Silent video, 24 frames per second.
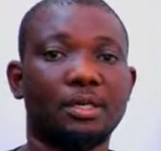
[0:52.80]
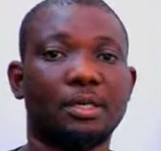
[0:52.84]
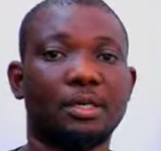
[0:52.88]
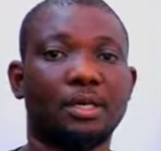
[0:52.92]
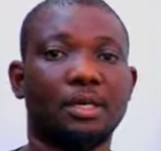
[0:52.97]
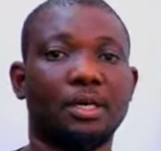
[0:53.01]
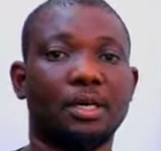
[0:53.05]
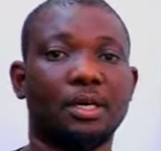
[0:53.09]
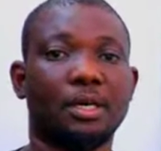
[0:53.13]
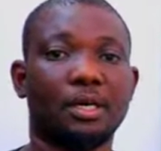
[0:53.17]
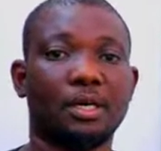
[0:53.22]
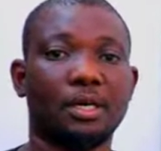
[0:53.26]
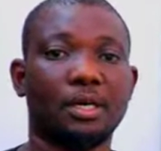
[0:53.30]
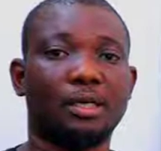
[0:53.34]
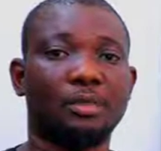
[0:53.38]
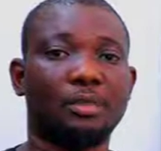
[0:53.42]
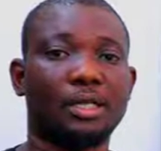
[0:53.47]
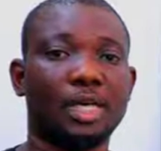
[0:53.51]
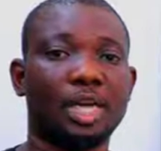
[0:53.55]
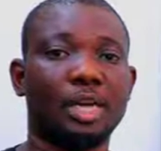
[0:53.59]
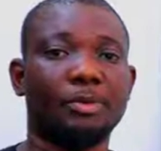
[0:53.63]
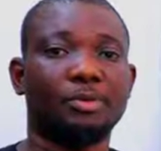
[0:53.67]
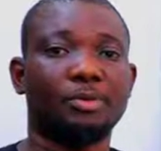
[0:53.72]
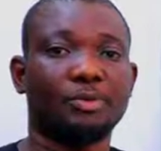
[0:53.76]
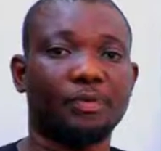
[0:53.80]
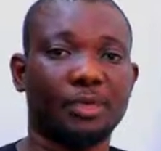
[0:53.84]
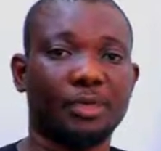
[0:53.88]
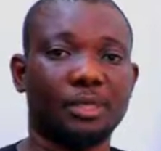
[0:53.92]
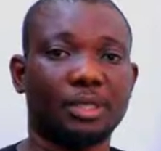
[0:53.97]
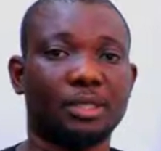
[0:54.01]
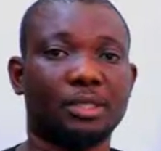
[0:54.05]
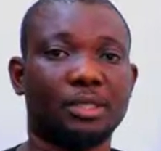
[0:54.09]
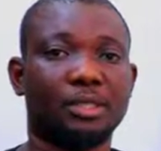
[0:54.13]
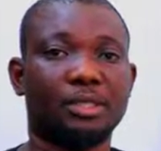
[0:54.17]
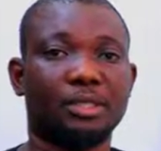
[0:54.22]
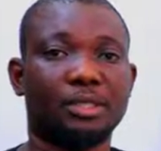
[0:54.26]
types of
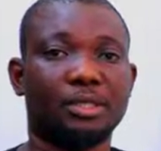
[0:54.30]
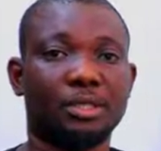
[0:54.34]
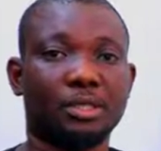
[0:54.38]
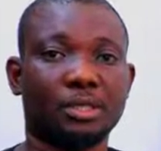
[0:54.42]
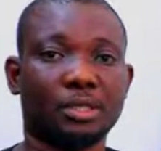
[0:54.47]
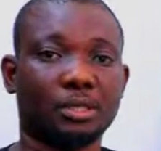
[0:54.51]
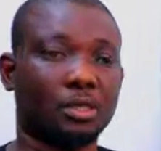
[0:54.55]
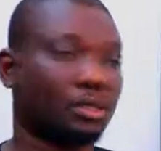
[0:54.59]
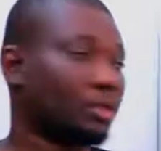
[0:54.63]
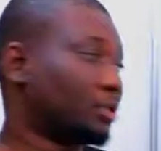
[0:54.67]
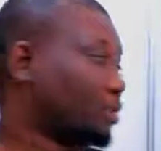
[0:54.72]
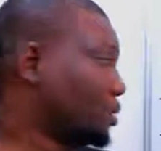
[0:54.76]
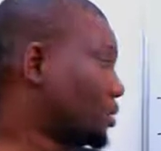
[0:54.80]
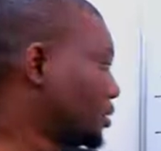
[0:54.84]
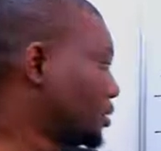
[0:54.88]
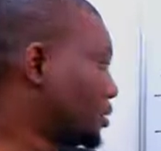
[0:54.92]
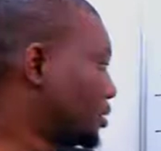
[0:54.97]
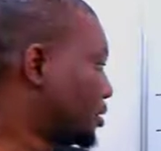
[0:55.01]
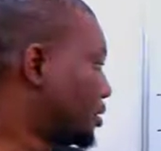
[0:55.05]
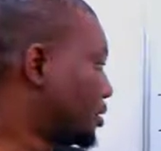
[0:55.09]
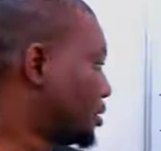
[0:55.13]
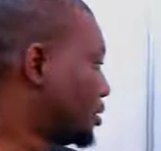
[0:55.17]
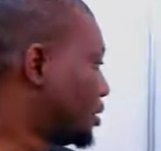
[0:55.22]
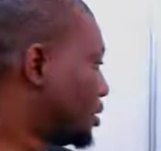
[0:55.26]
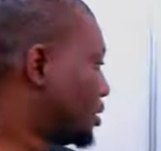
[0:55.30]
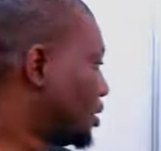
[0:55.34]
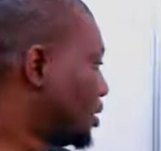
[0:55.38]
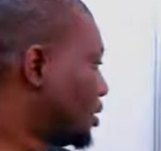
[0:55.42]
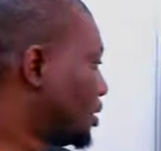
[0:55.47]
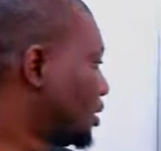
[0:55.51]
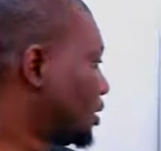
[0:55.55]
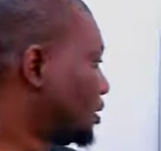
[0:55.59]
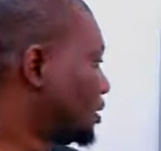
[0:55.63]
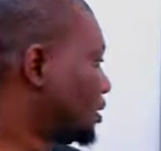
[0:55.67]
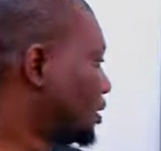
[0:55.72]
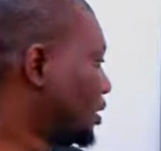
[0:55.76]
excretory structures,
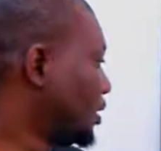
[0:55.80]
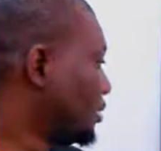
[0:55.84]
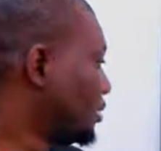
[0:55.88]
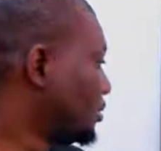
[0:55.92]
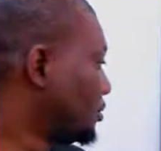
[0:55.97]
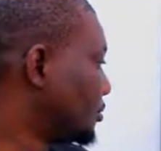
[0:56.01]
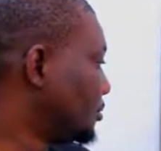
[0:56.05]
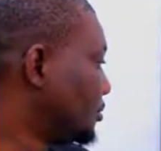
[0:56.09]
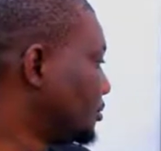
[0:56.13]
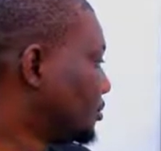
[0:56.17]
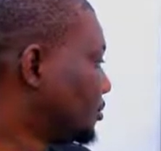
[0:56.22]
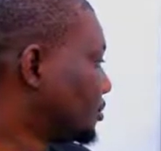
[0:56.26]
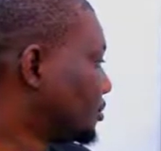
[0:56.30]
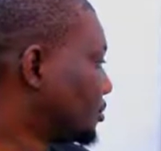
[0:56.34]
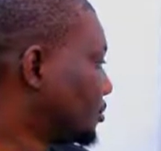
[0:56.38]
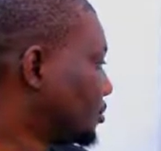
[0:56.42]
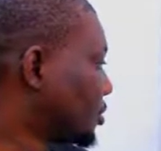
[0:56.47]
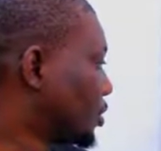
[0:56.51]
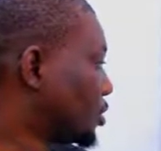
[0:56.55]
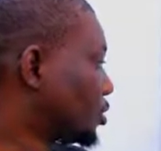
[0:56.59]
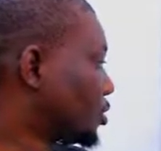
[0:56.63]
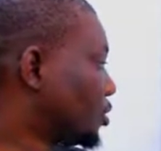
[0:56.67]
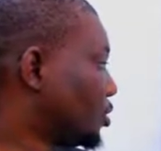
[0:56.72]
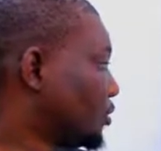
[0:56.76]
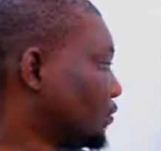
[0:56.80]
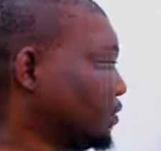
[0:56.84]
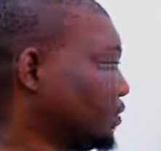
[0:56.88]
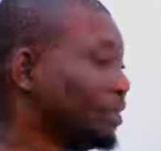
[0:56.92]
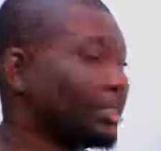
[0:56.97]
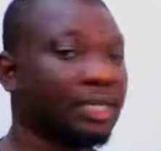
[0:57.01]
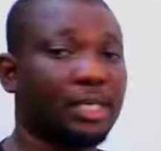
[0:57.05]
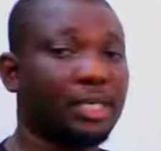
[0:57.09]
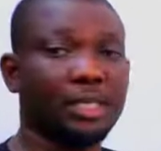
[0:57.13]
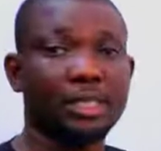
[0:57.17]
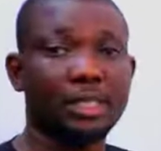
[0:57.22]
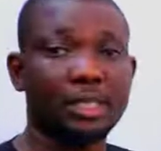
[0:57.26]
and then structure of the
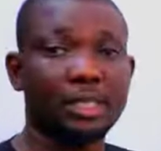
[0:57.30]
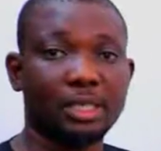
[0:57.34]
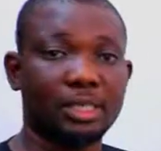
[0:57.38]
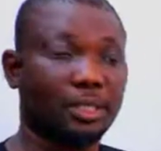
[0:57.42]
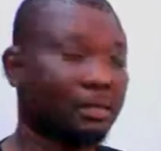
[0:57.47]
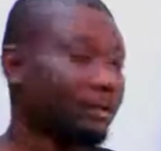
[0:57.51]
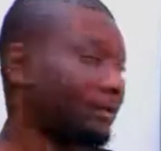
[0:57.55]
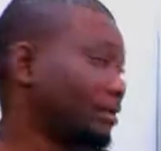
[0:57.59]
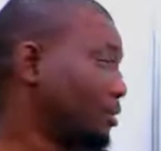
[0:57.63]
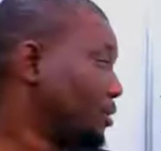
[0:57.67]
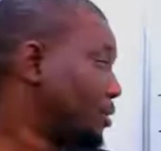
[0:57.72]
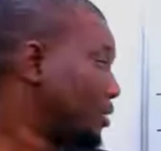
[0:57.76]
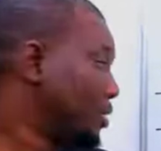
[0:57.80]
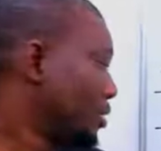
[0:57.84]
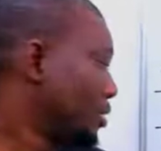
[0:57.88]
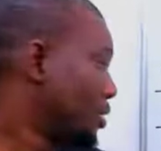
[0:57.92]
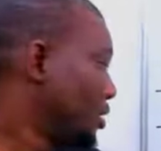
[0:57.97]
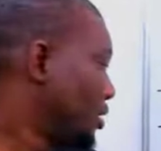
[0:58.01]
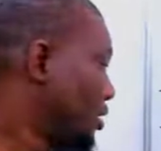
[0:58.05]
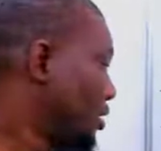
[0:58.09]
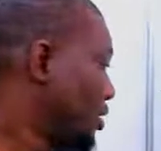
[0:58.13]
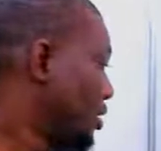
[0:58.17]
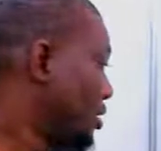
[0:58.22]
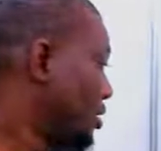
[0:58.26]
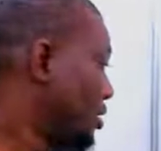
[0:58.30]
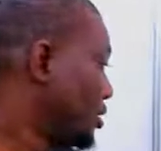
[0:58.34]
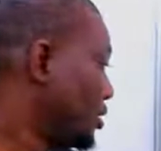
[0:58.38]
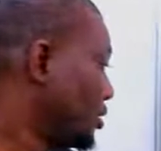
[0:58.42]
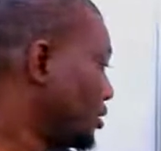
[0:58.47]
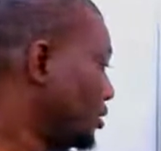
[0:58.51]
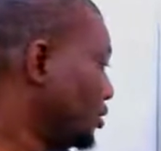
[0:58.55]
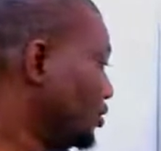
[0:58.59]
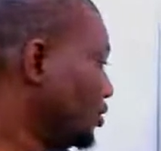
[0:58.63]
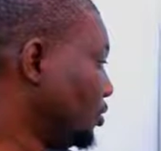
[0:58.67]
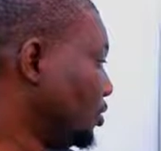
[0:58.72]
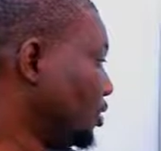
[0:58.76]
kidney,
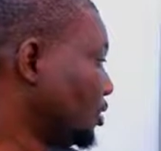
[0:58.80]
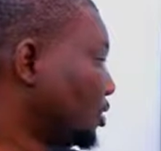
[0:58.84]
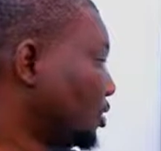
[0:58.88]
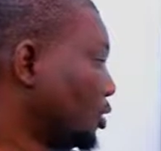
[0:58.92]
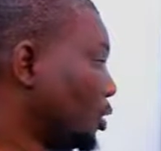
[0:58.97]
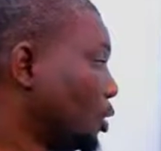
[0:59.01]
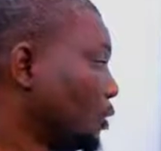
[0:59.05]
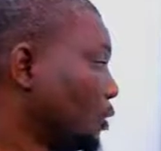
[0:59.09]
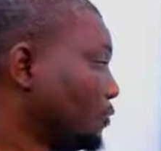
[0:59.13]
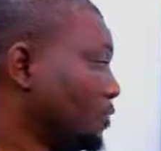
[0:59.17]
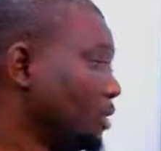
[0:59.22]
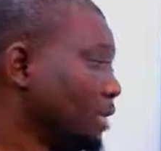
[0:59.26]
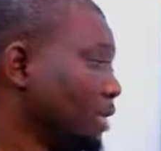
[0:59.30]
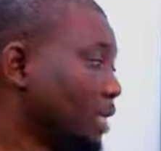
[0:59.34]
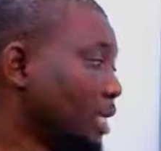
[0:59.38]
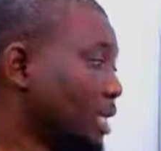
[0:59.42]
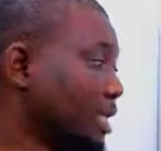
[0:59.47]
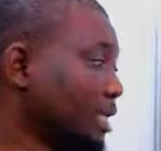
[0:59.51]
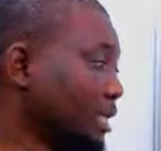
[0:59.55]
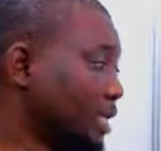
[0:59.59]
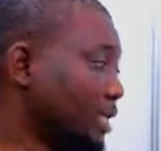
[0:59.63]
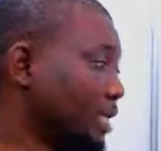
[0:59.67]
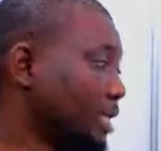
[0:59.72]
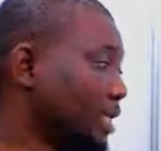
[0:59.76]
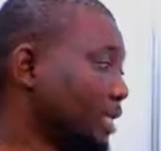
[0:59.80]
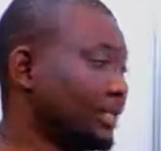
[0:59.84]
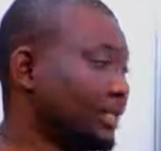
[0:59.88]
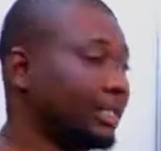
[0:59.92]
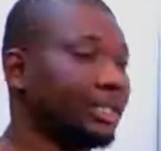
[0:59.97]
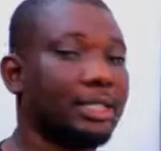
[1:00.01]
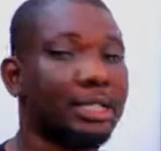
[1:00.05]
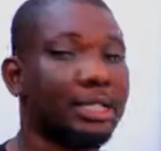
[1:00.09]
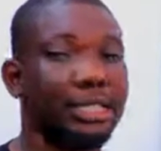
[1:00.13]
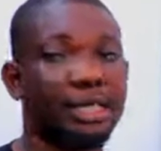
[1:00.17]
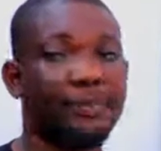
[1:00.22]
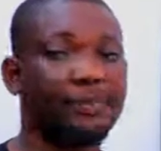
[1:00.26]
units of the kidney, that
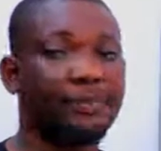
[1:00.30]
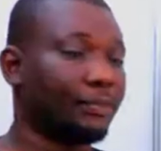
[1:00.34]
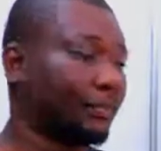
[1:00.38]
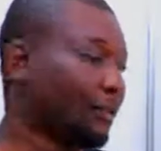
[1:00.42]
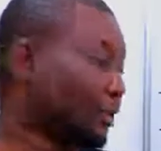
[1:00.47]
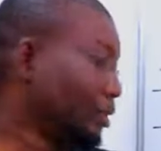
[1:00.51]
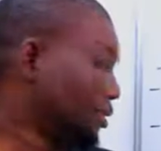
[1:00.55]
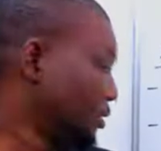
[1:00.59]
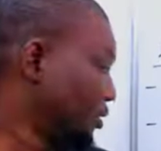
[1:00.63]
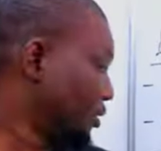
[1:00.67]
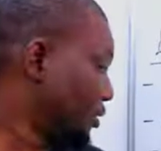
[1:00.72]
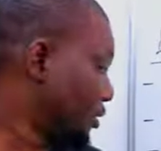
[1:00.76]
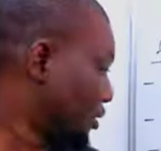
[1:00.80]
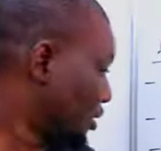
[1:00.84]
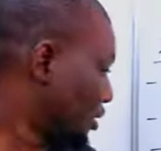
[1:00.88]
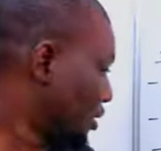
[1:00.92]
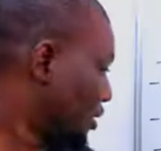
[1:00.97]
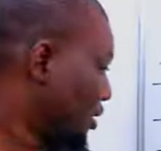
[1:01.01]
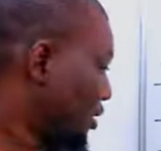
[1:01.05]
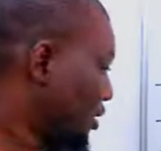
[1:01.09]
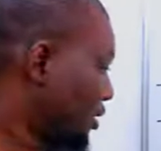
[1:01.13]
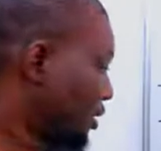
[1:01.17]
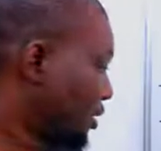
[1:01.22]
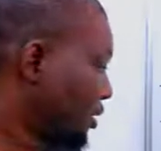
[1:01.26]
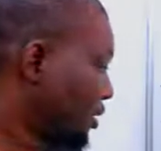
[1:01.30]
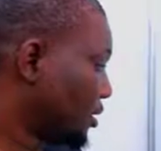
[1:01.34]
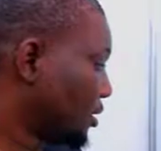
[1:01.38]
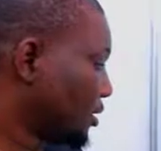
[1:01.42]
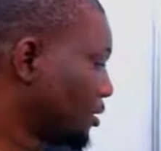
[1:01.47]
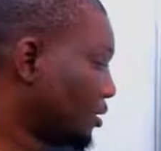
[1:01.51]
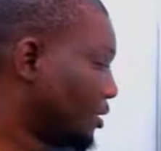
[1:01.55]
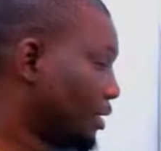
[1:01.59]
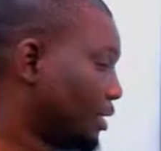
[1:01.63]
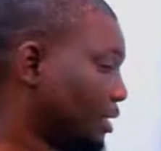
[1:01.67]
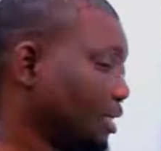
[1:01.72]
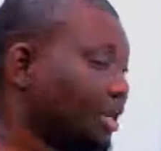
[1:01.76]
is the nephron,
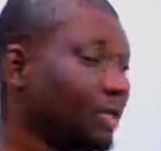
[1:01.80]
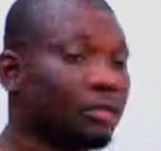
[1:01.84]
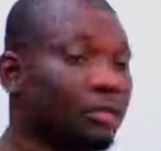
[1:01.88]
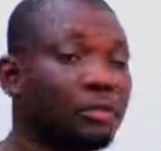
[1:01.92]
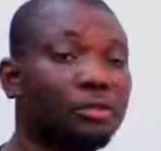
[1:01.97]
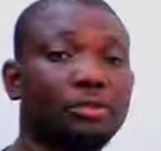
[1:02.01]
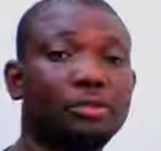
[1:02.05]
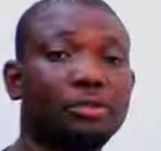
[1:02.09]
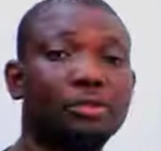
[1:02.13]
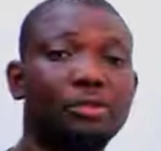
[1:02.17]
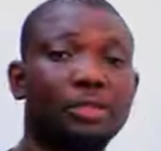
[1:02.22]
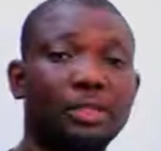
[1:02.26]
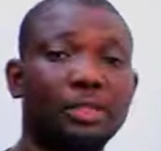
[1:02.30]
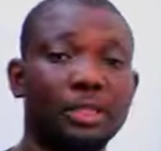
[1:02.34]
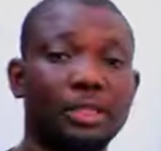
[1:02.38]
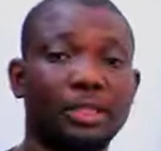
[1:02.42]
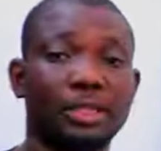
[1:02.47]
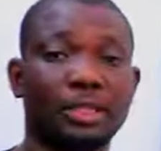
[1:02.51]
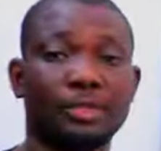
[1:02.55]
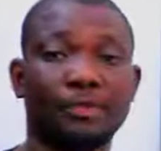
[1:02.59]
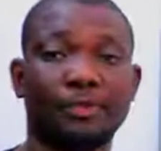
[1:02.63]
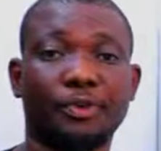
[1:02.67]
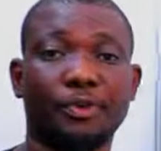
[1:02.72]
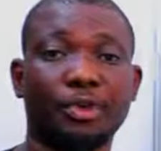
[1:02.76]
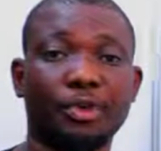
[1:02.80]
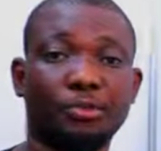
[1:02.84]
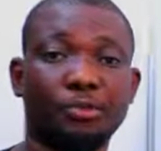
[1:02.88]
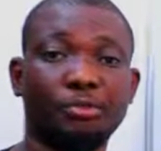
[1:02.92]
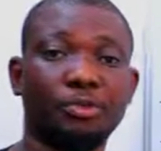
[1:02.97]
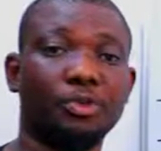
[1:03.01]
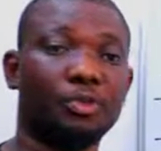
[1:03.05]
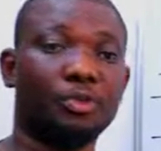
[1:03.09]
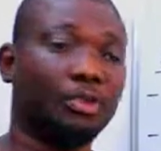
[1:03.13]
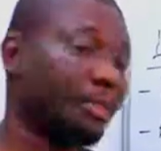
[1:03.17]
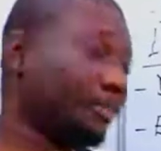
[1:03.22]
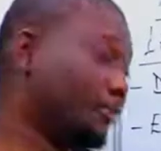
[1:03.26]
then how urine is formed,
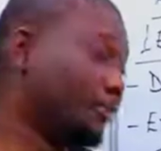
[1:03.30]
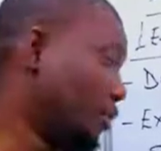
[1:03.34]
urine